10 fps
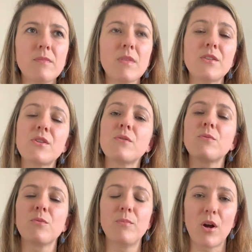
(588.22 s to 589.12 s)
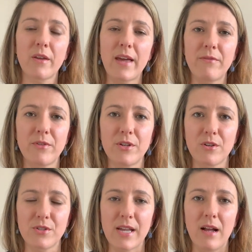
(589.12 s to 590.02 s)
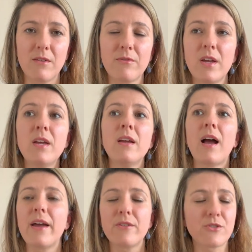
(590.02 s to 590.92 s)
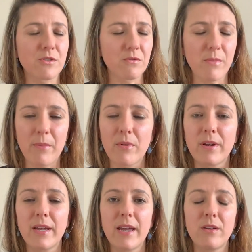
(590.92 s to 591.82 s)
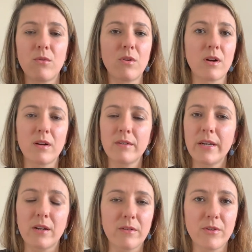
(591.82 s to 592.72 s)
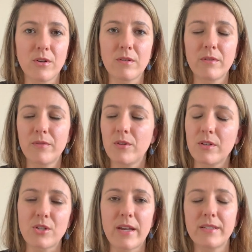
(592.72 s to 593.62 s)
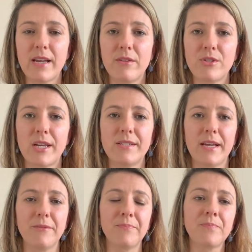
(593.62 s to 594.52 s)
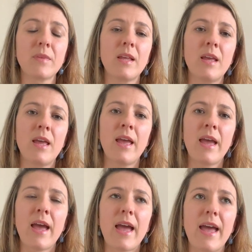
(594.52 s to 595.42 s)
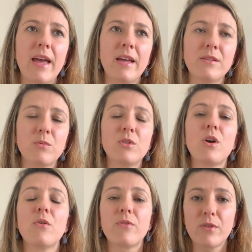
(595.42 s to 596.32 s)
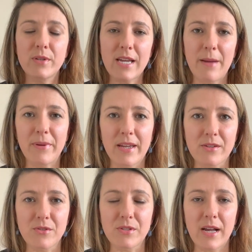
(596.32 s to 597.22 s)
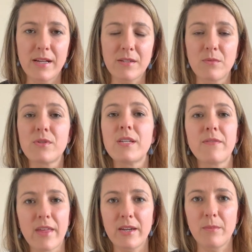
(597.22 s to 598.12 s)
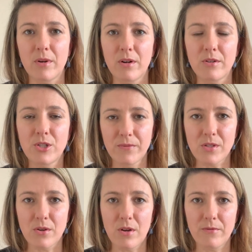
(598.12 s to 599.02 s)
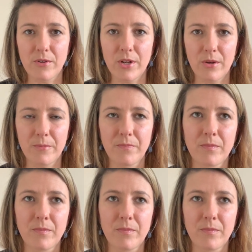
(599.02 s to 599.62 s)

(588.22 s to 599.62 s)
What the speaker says: So mark that for yourself, either just remembering it or, if you can jot it down, jot it down. And we'll go through a tapping exercise and we'll see if that number shifts at all for you.